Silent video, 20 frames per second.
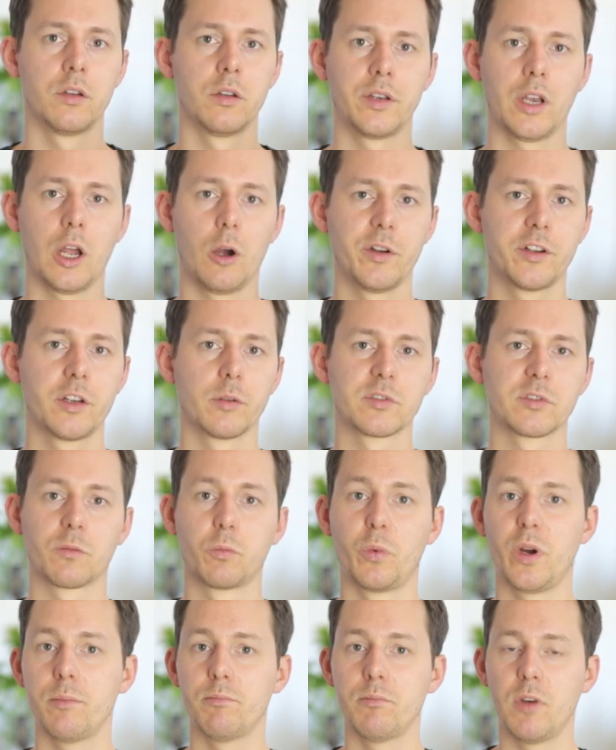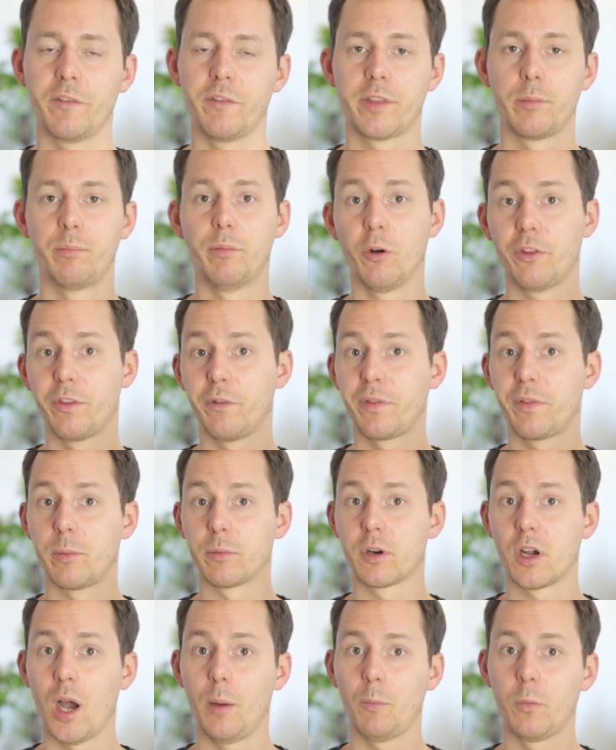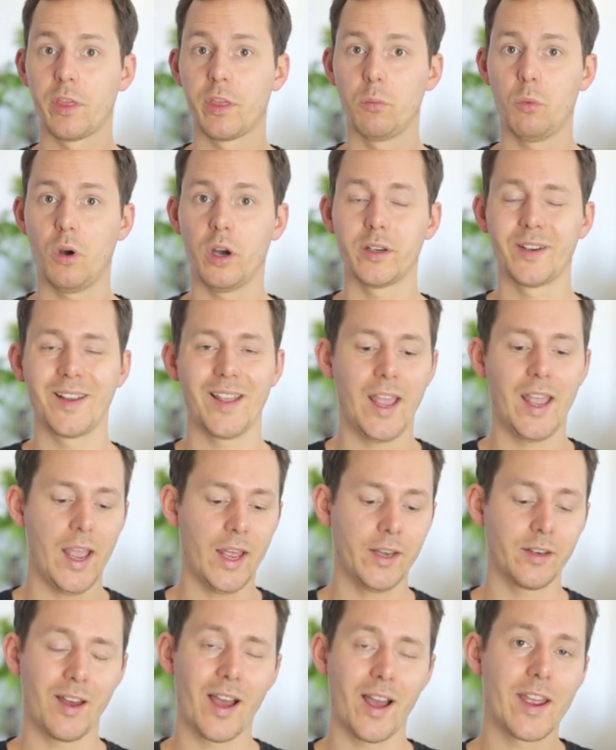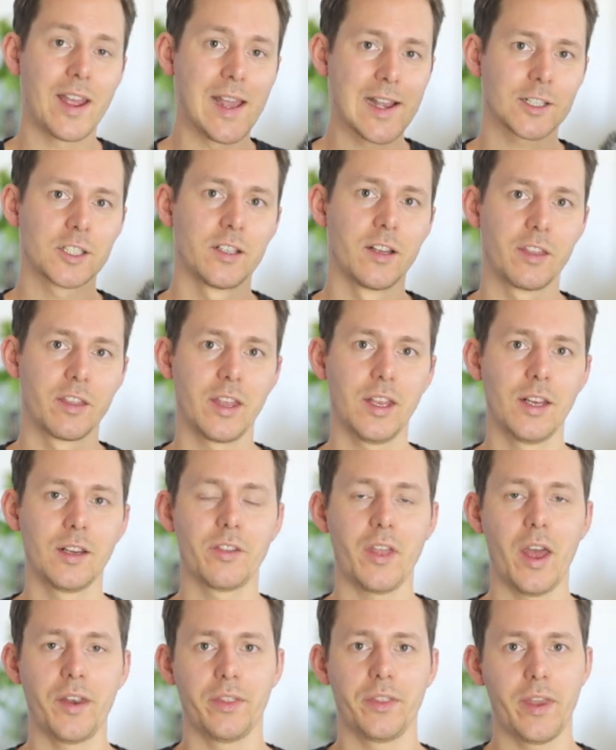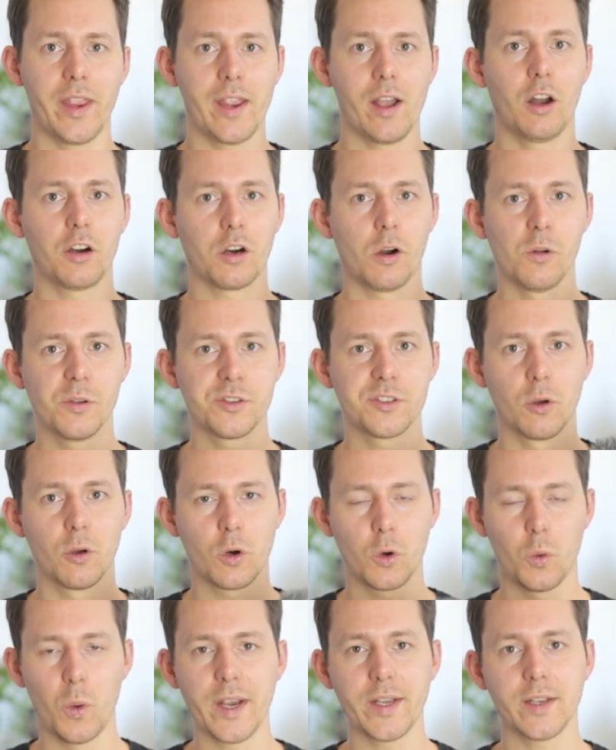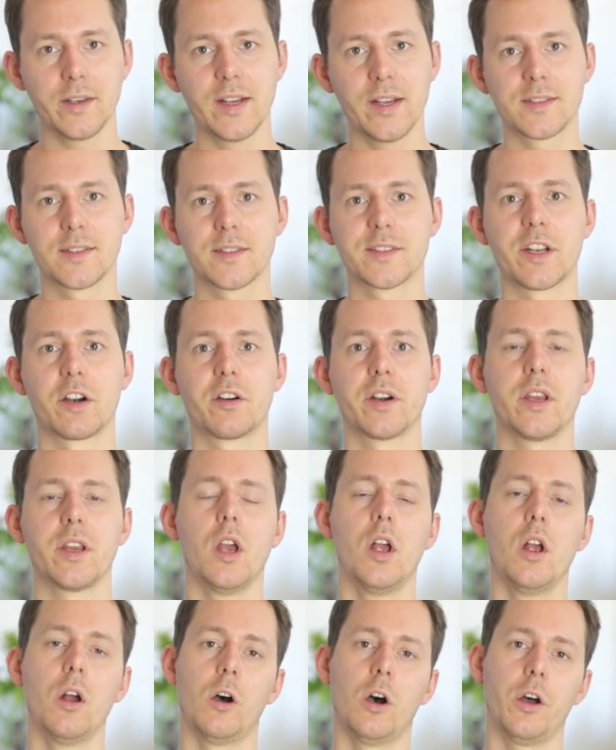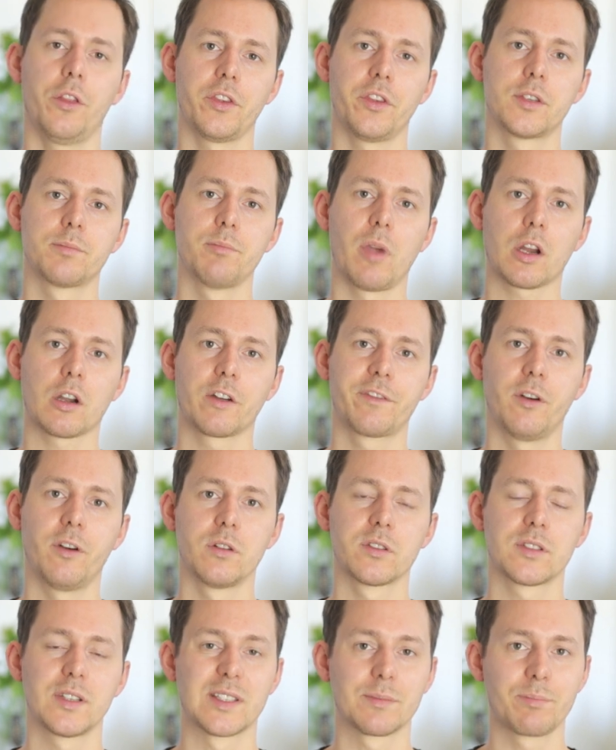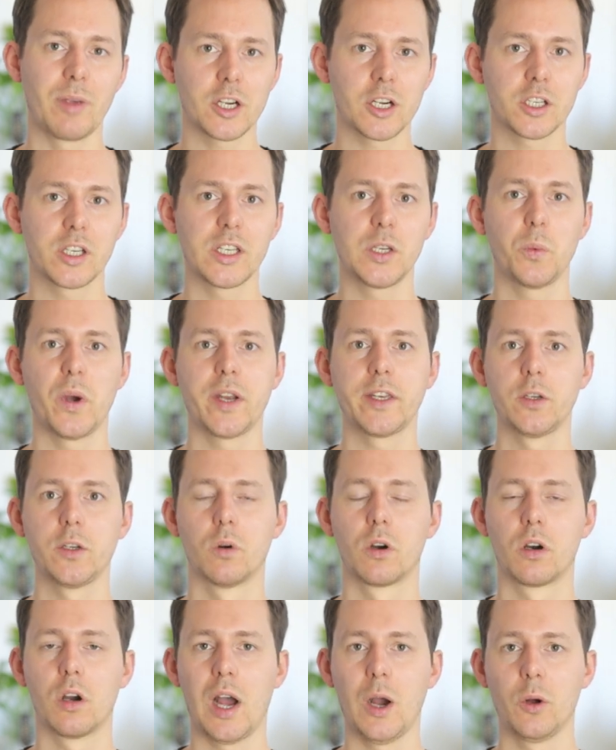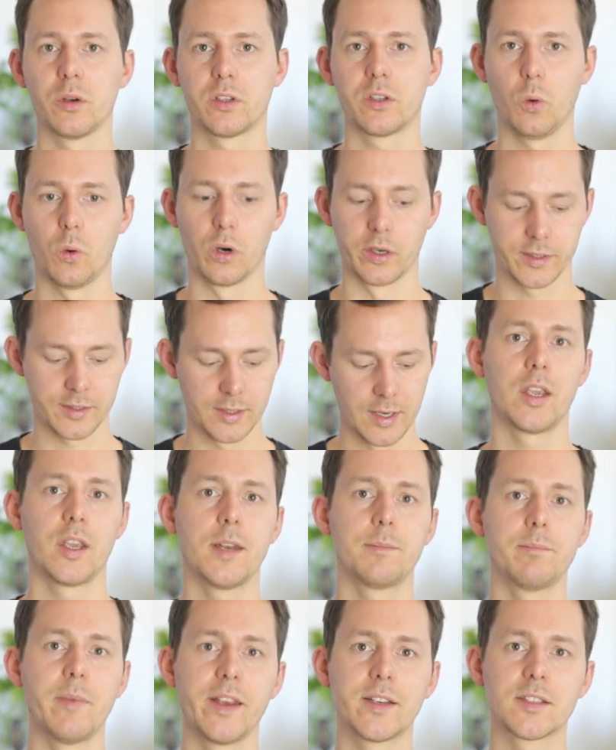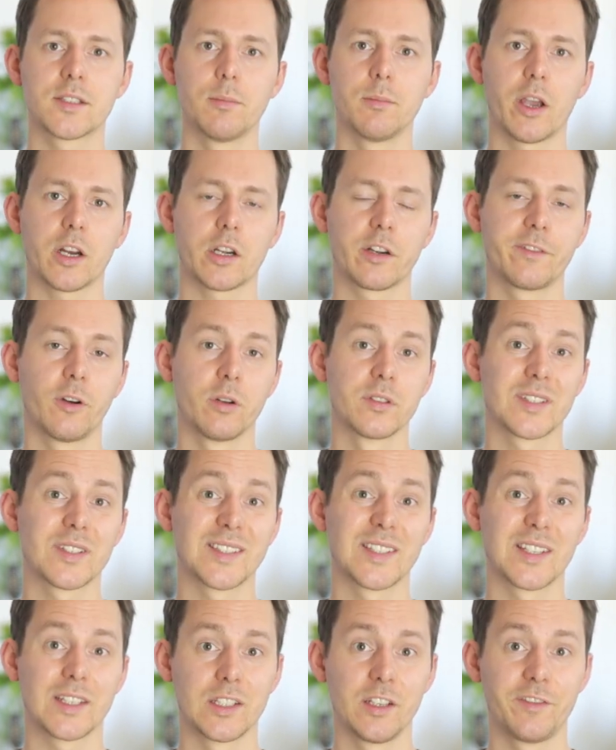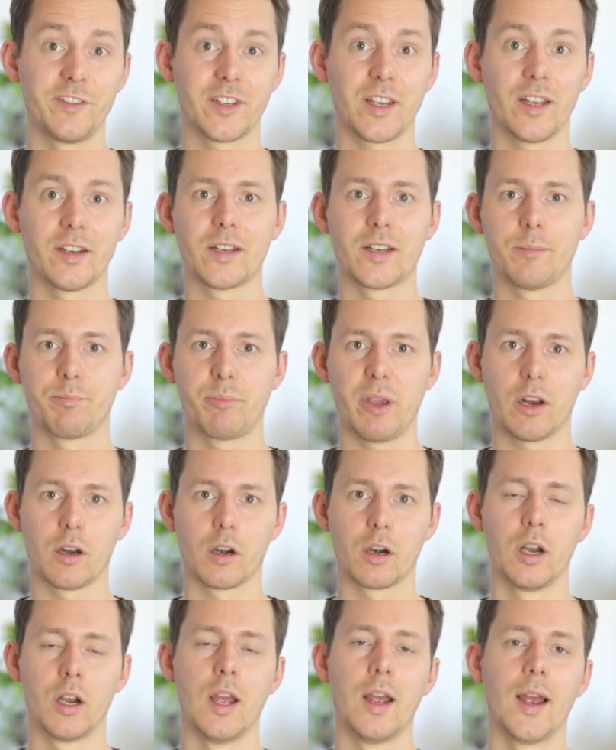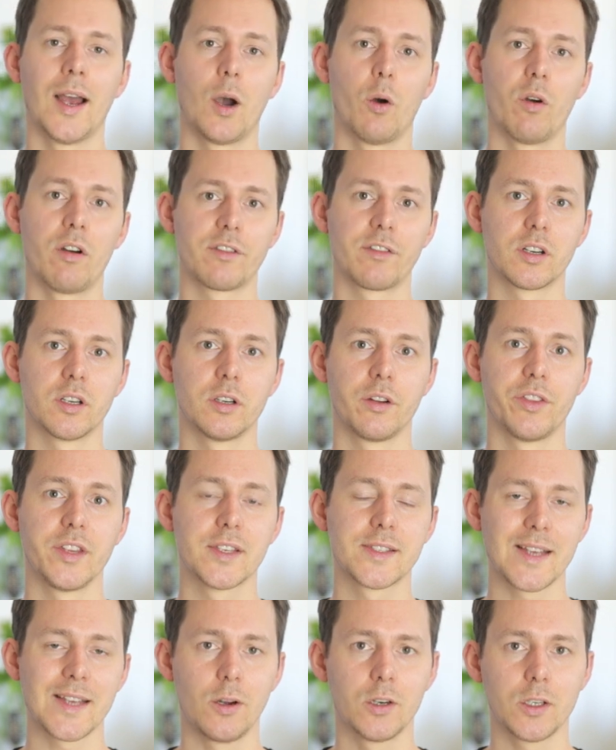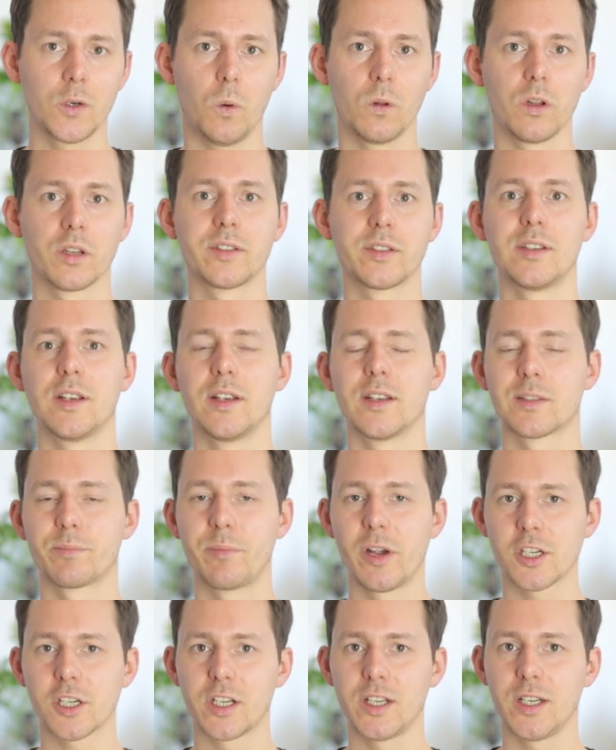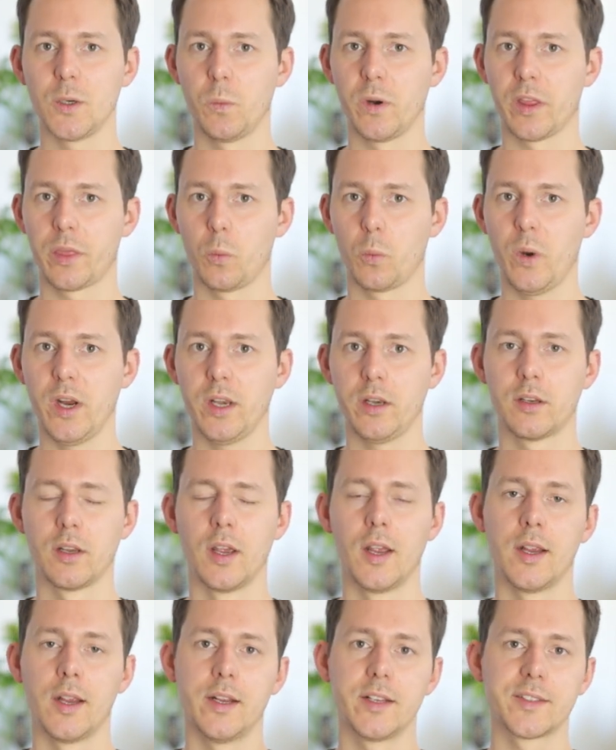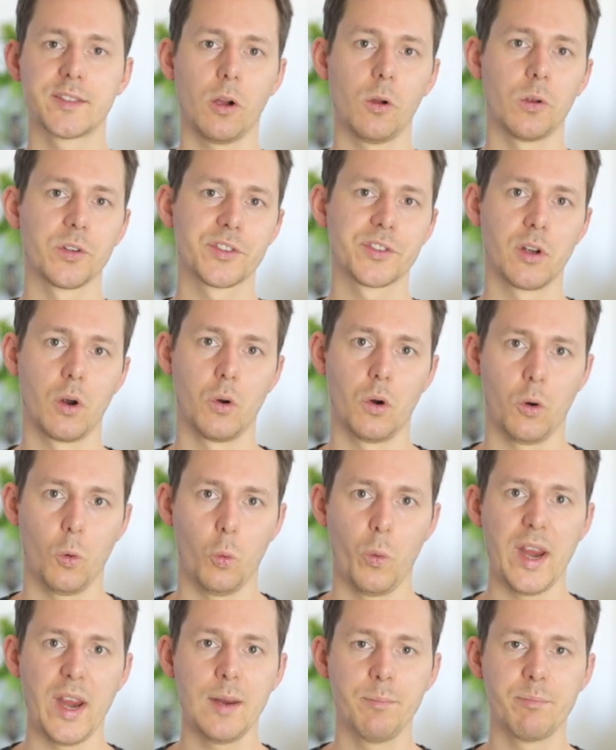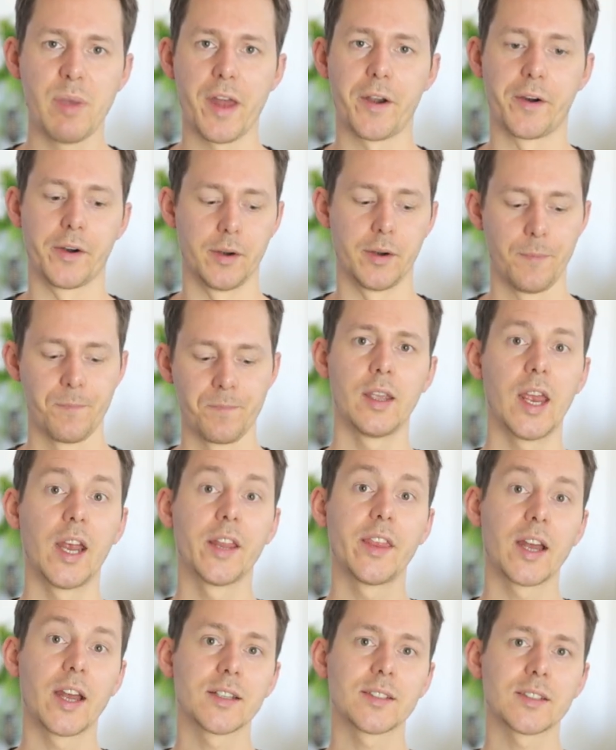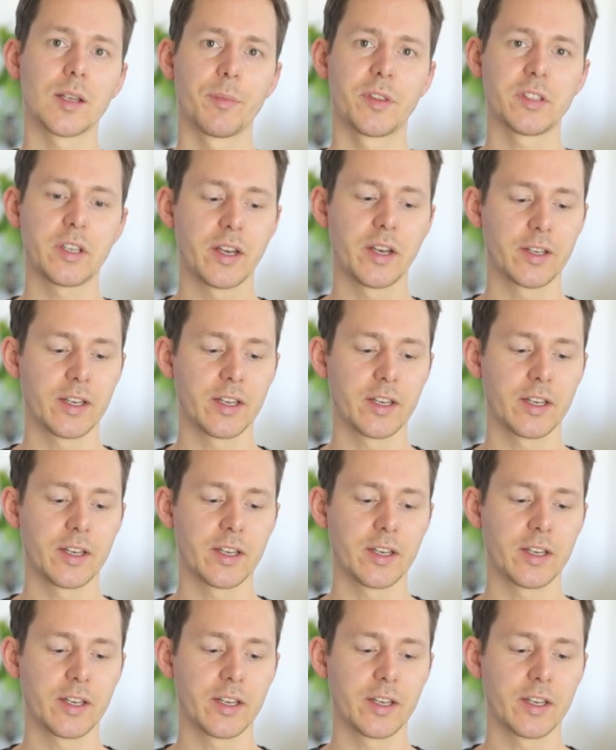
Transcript: Now, in terms of wind muffs, both of them come with one, and I actually think that they are also quite necessary on these microphones, especially when you are outdoors. It makes the microphones significantly bigger. However, the sound quality, especially with wind, is also way better. And that is something that I